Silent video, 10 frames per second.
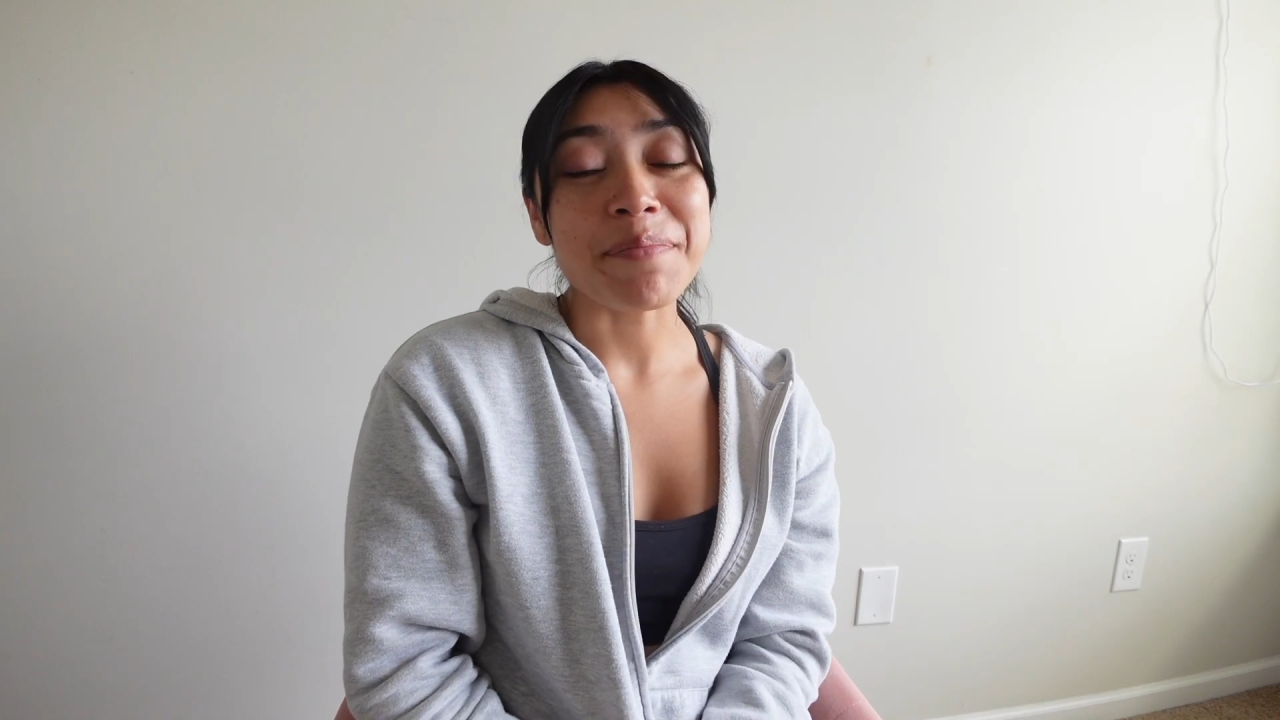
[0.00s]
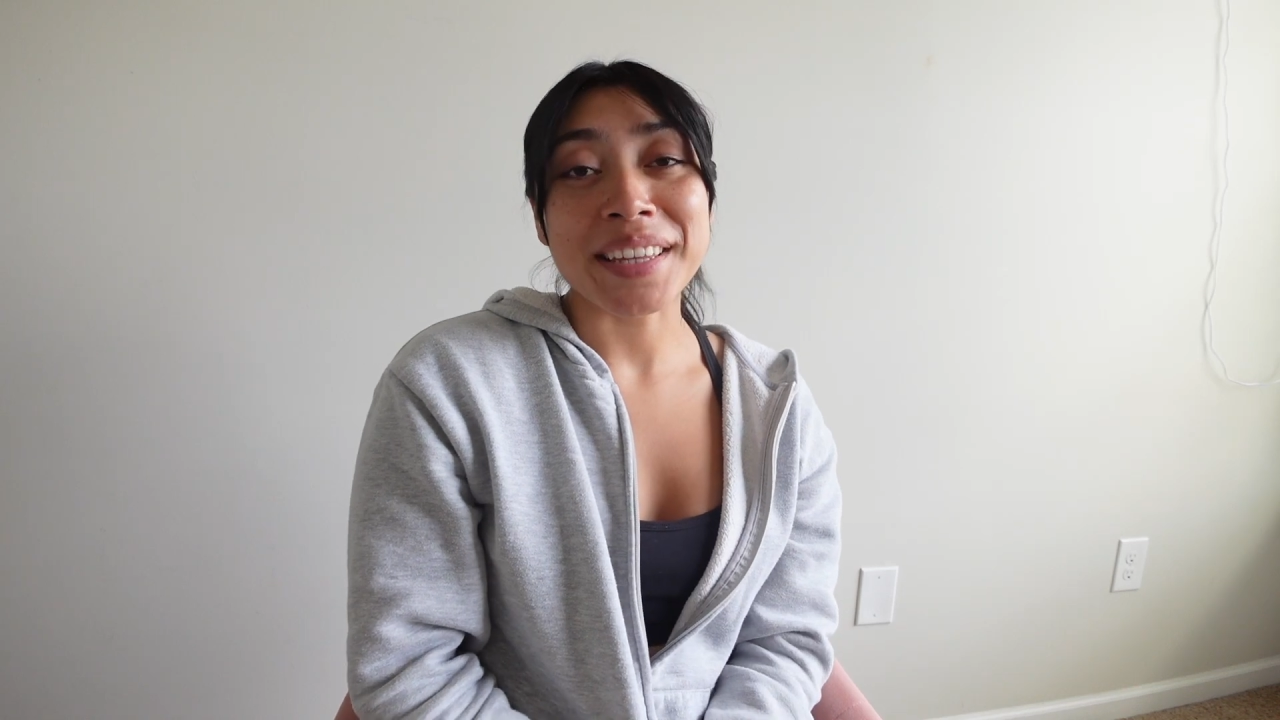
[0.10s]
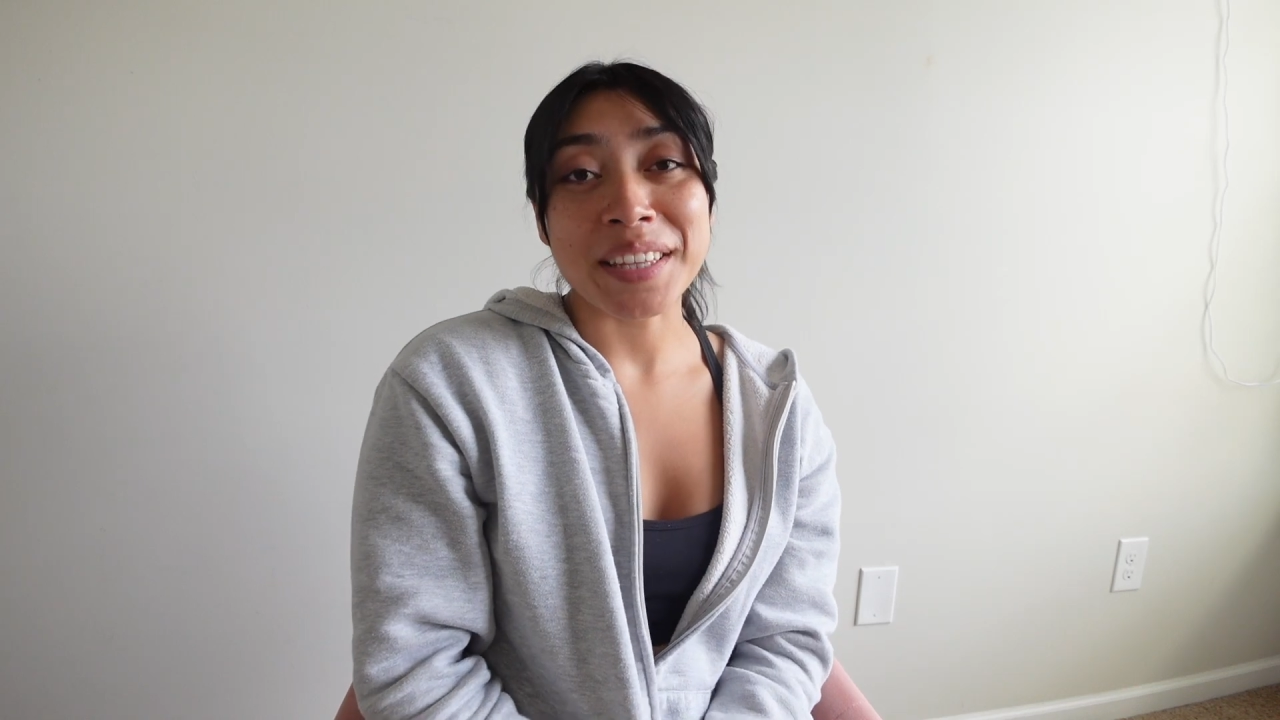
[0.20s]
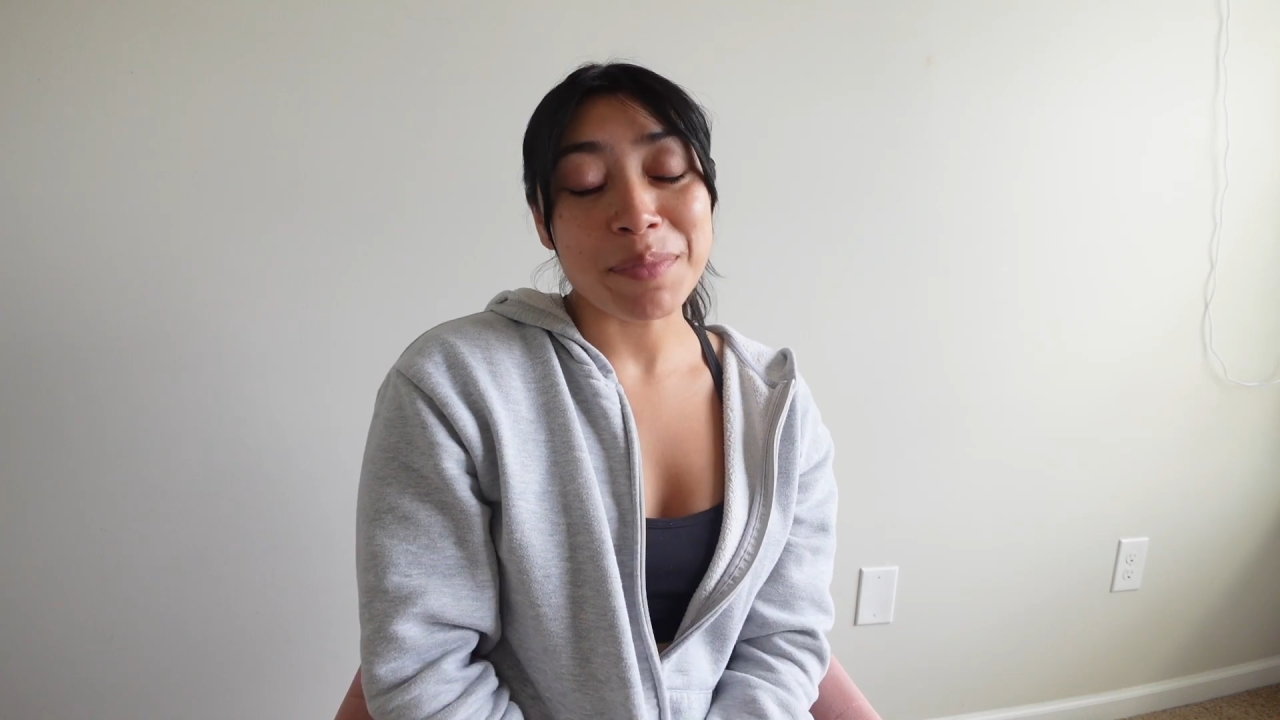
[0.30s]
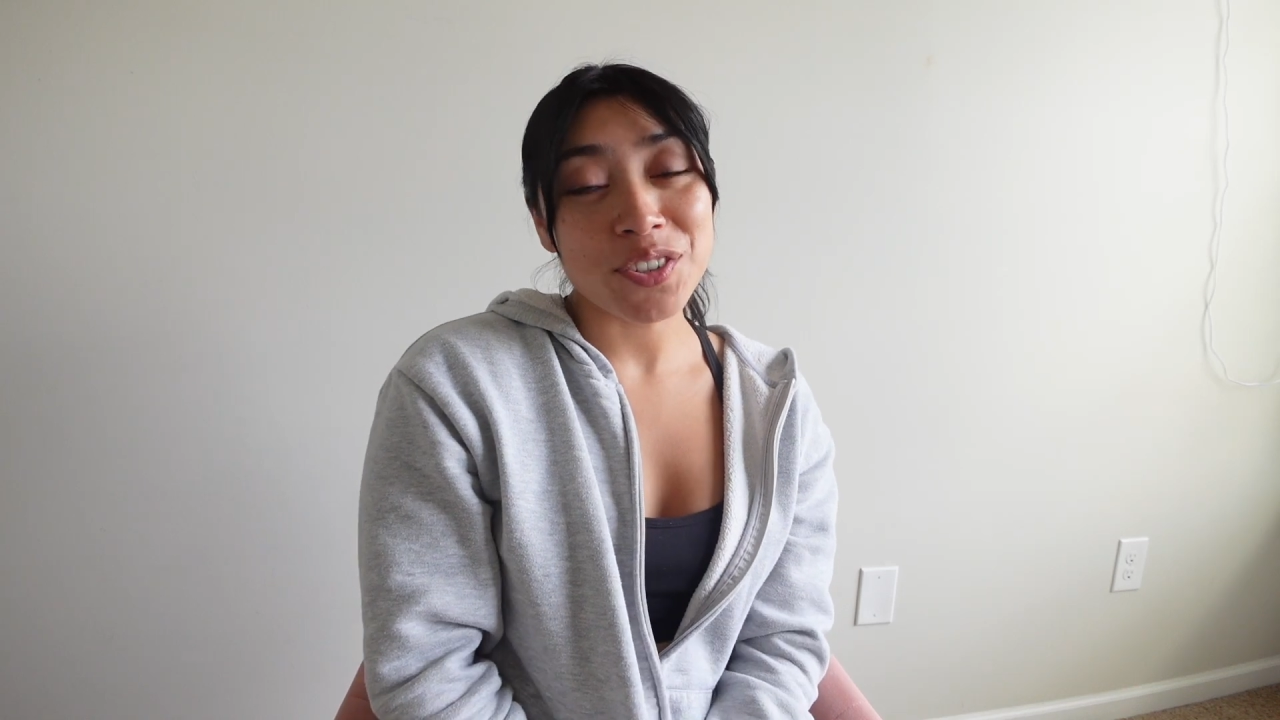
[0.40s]
my
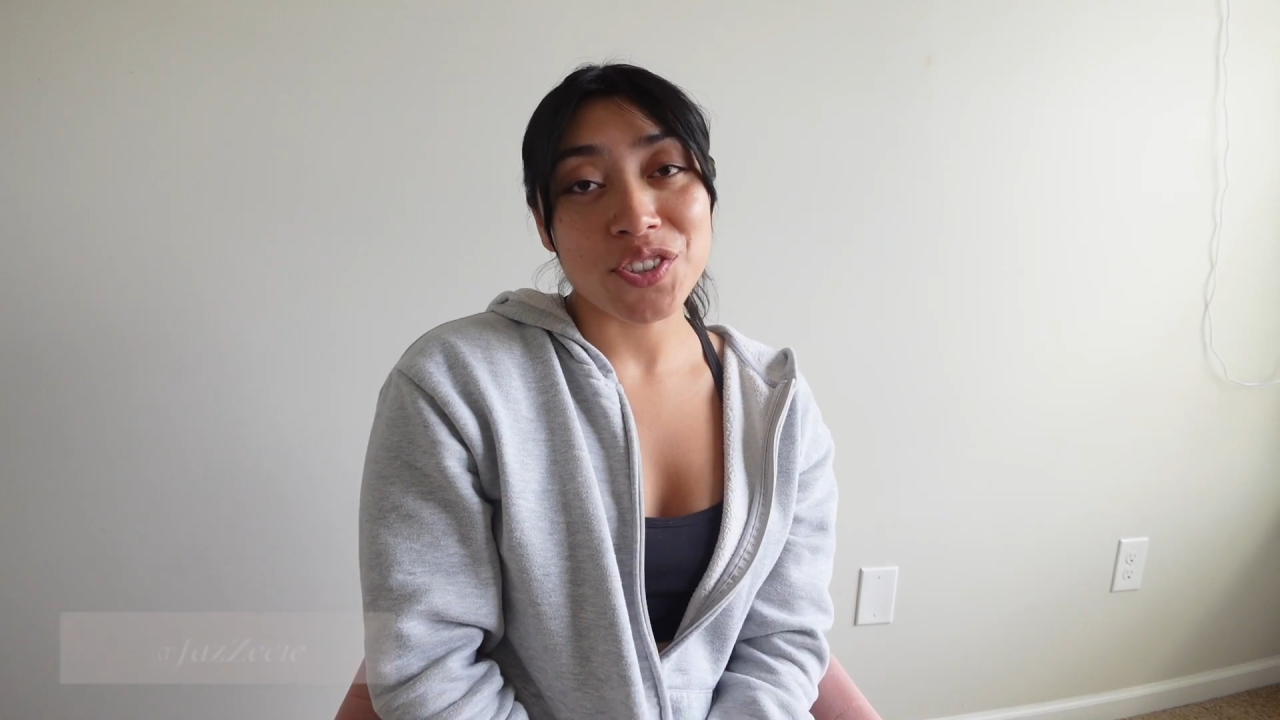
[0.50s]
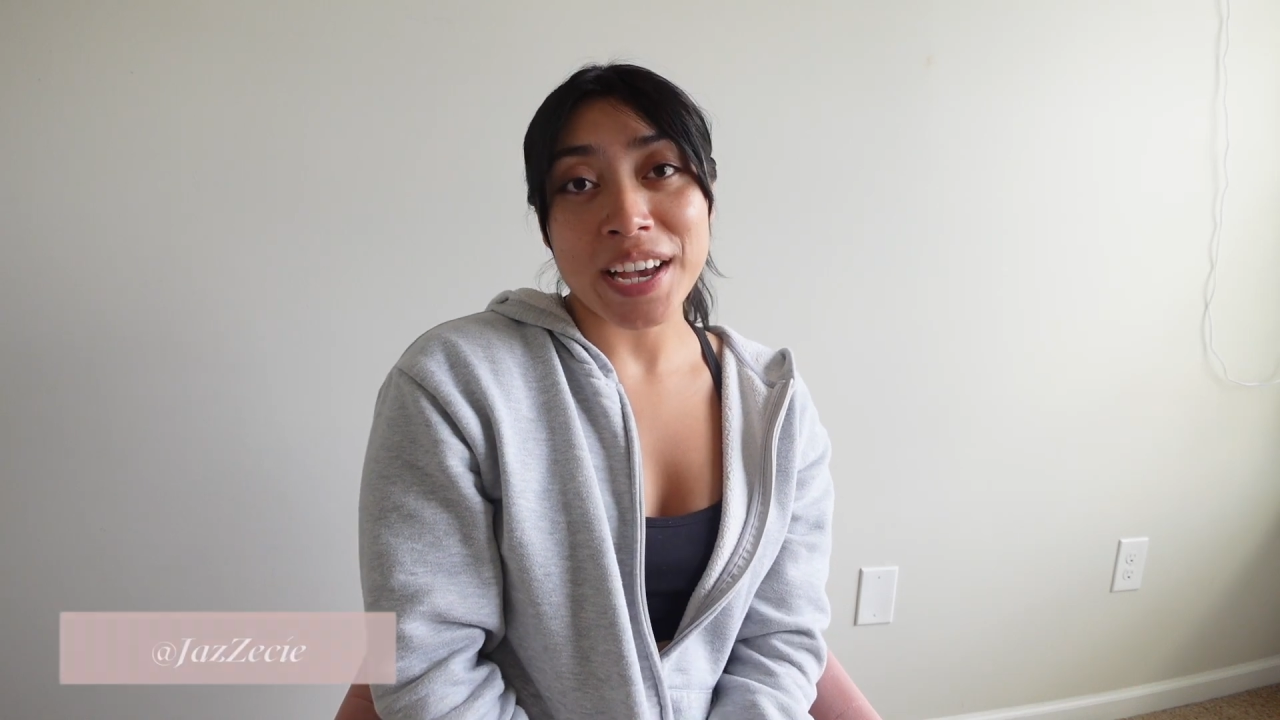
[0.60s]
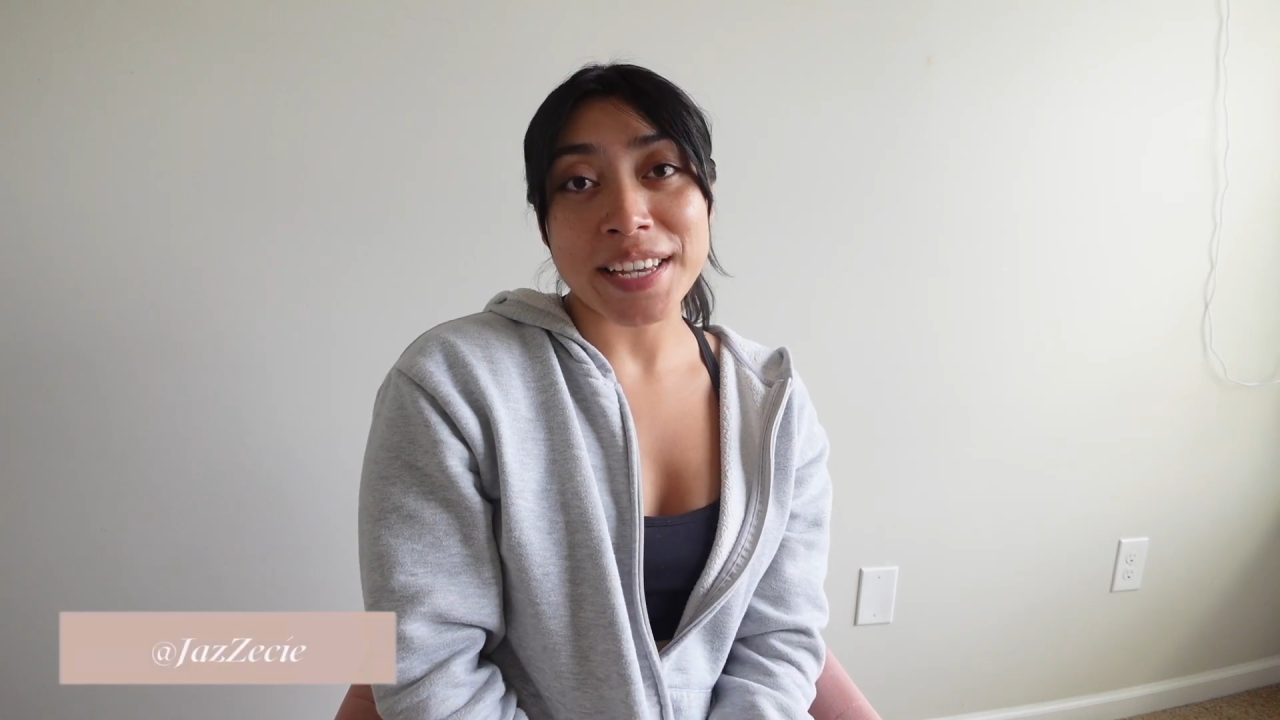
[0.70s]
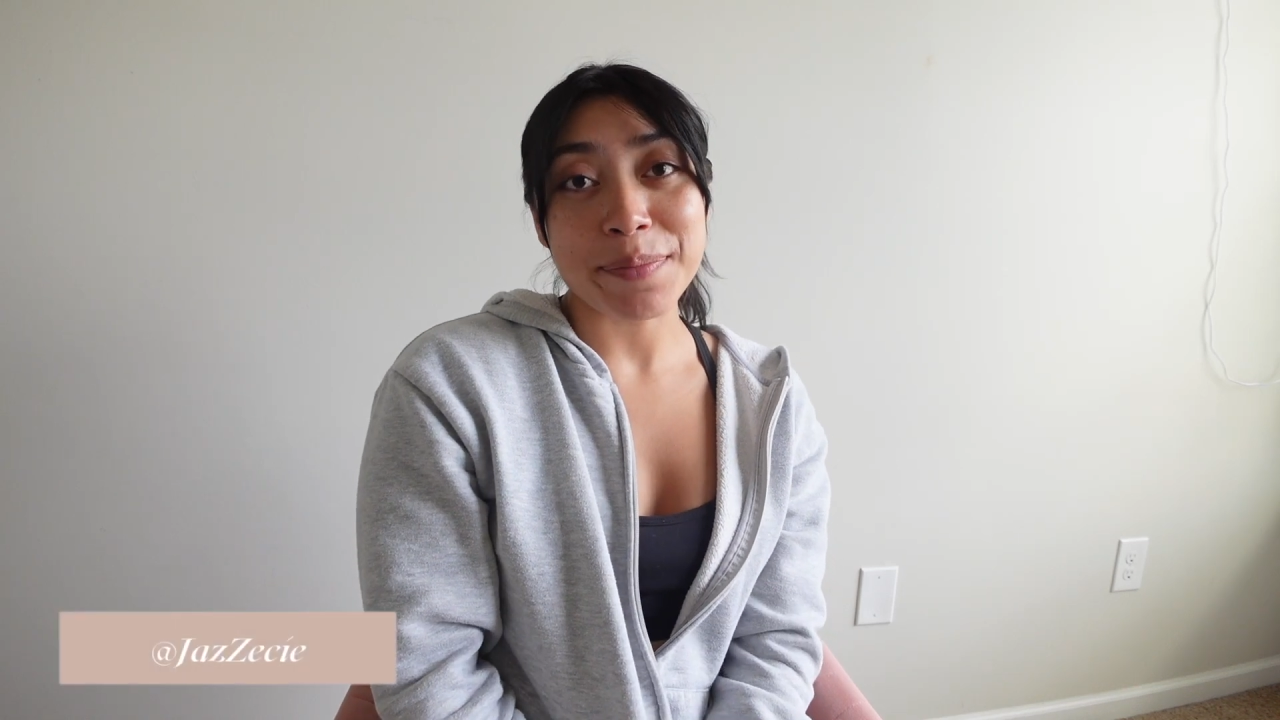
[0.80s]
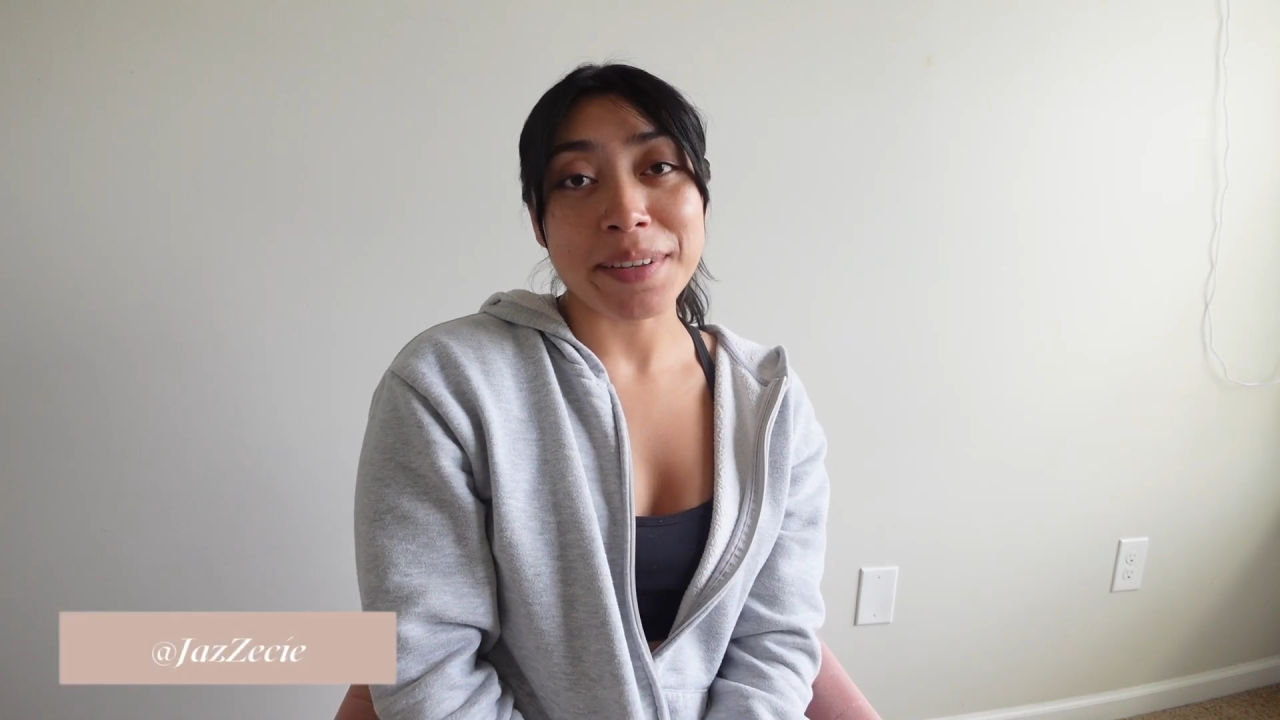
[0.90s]
name is
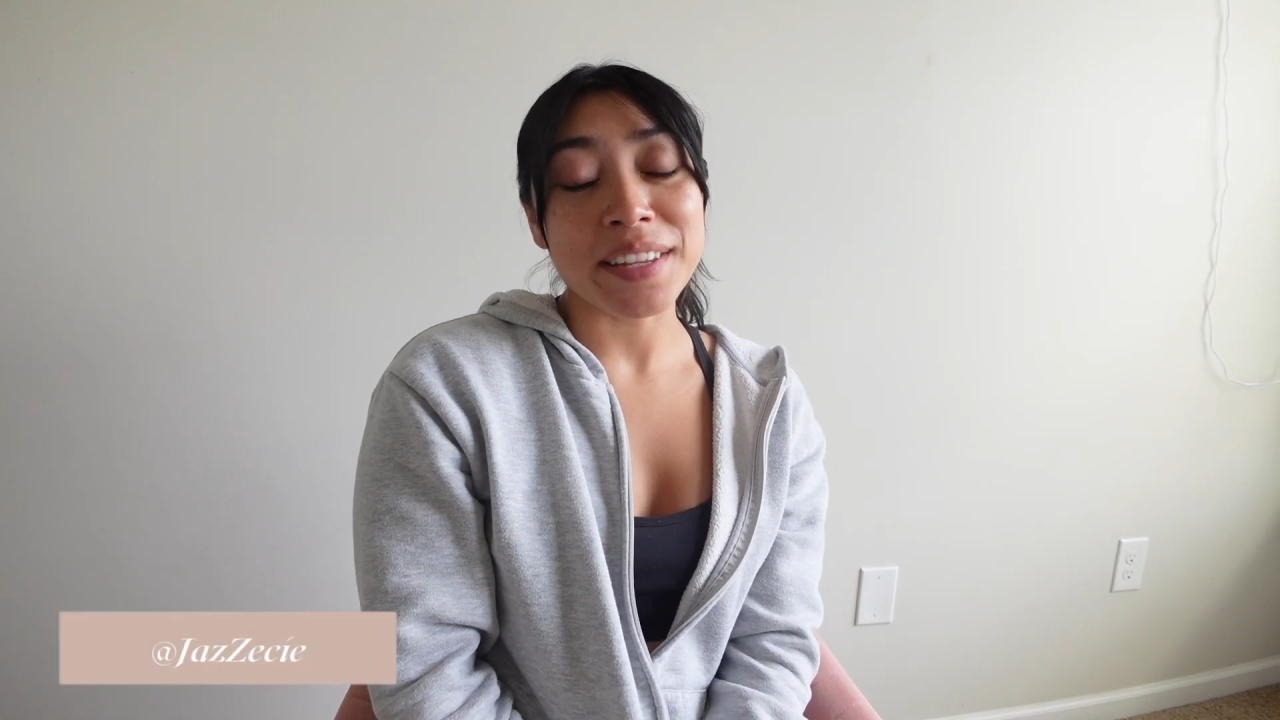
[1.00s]
Jasmine,